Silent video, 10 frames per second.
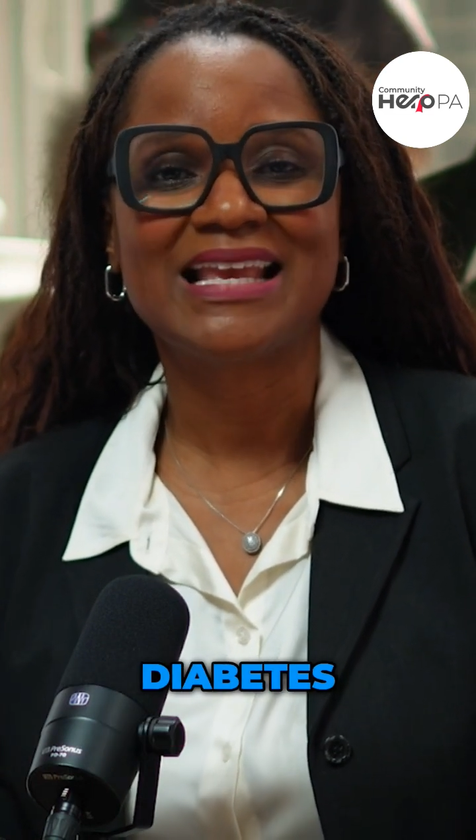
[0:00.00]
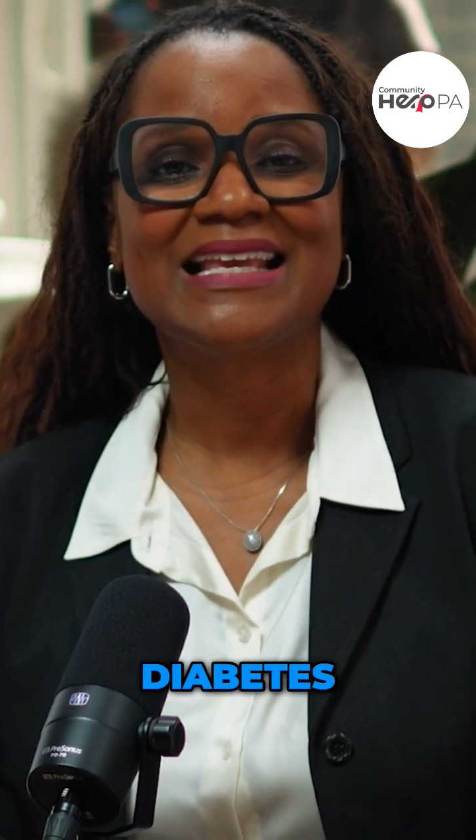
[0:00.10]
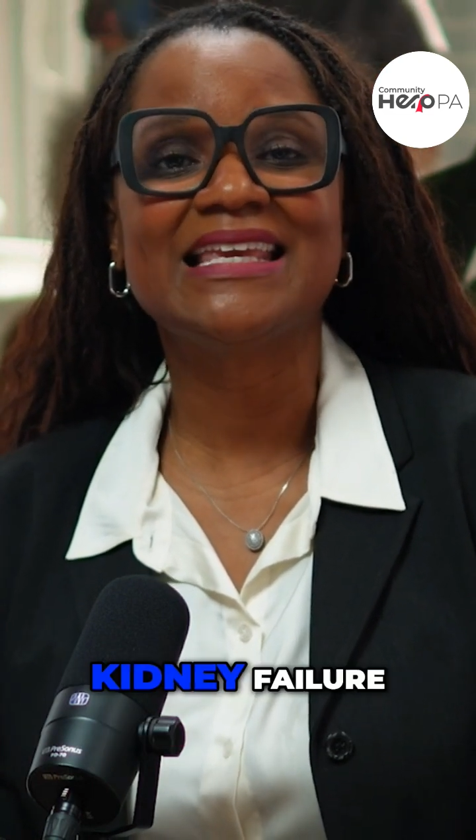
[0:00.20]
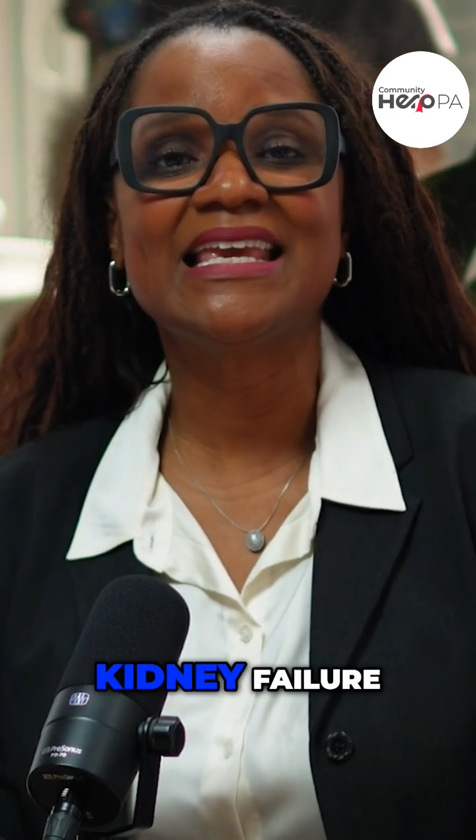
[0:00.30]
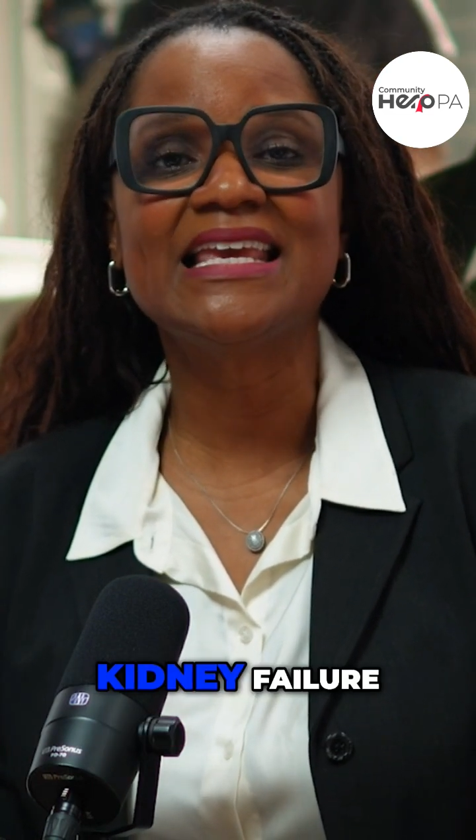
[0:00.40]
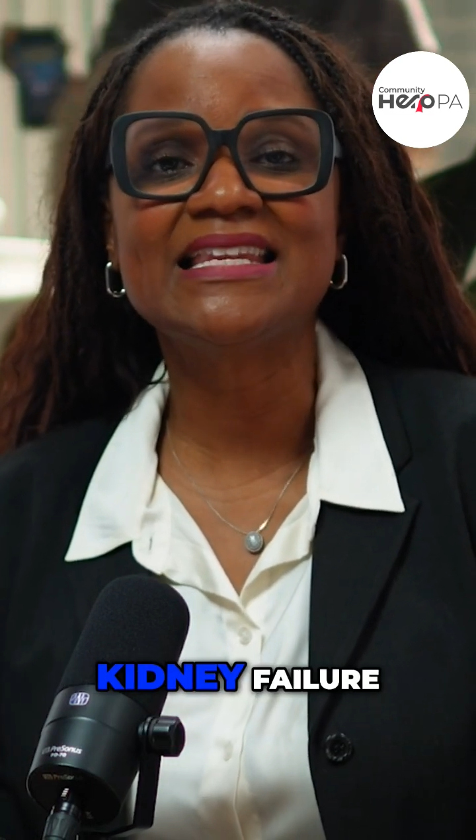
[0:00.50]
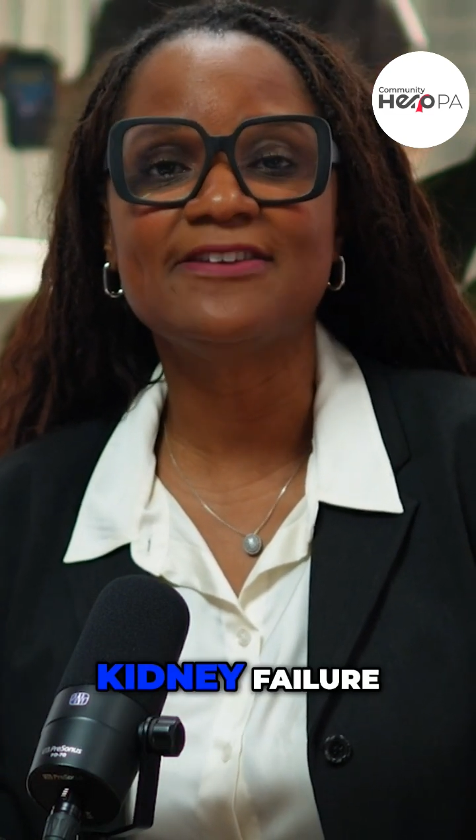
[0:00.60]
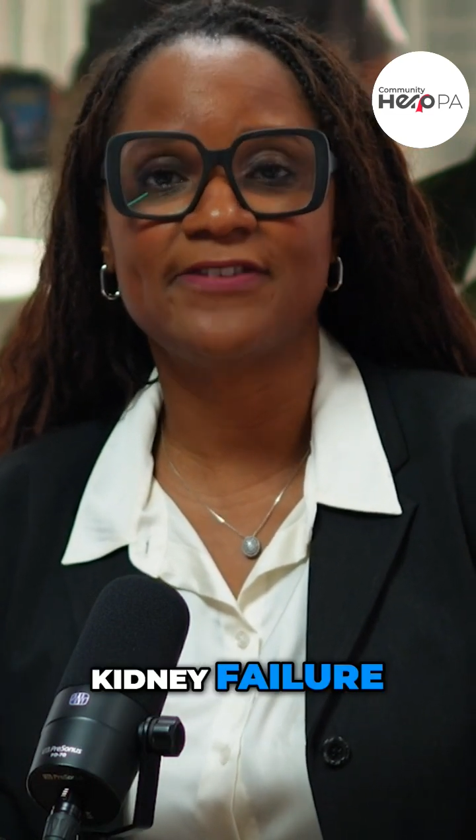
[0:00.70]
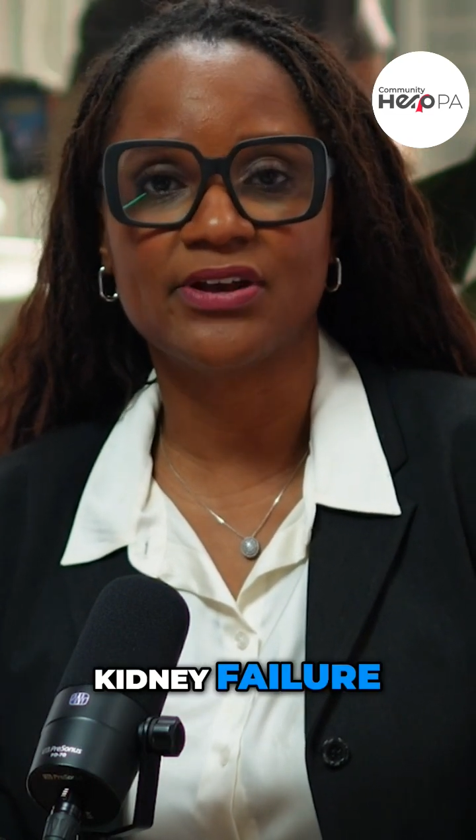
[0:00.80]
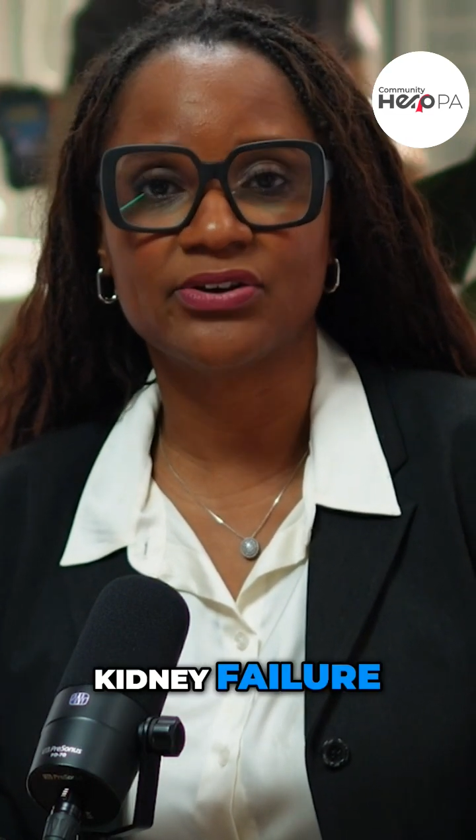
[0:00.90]
kidney
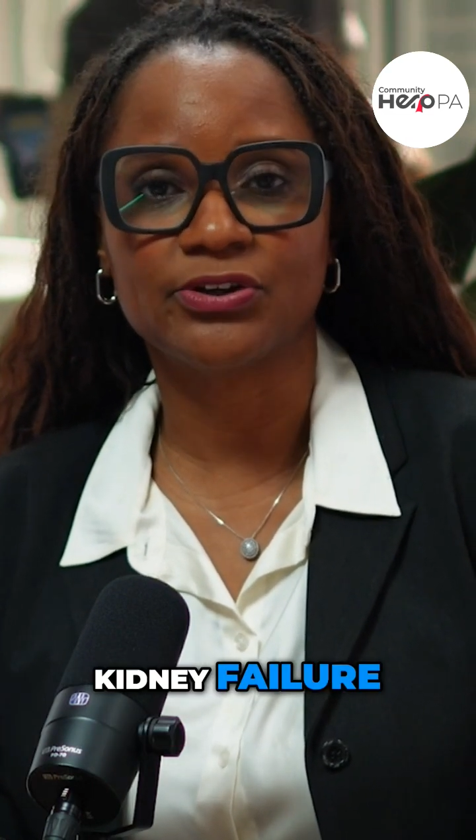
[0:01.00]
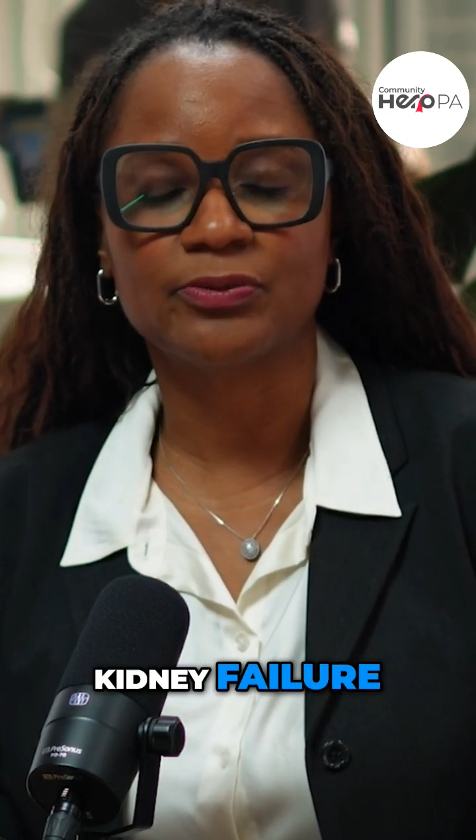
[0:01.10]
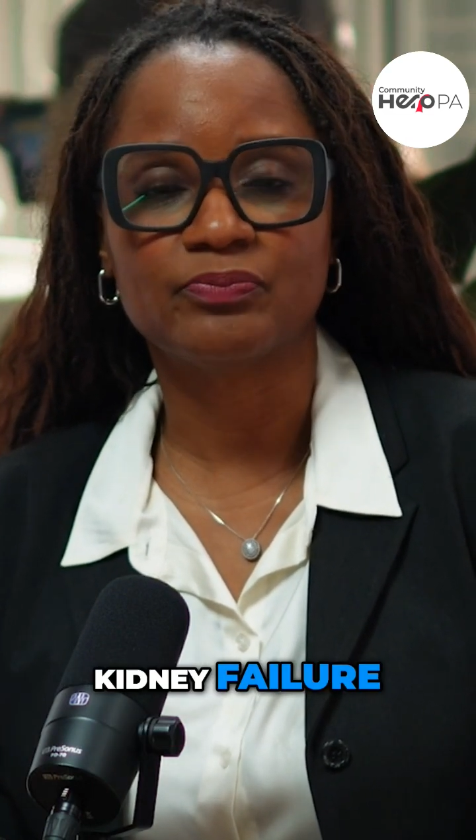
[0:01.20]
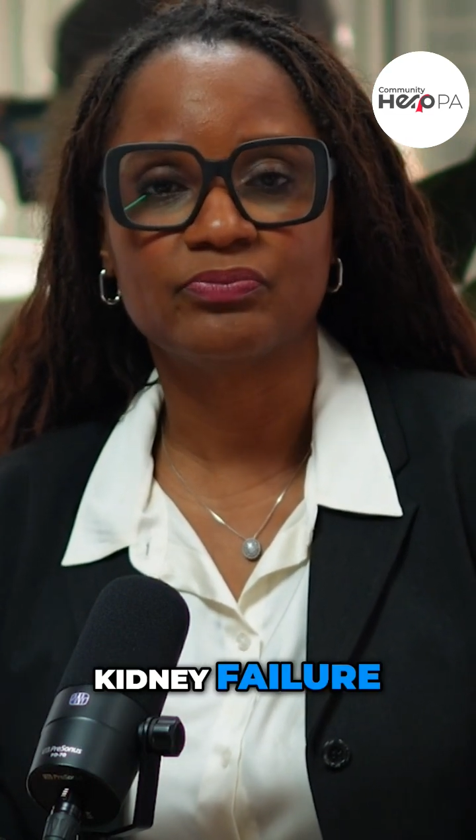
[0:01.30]
failure,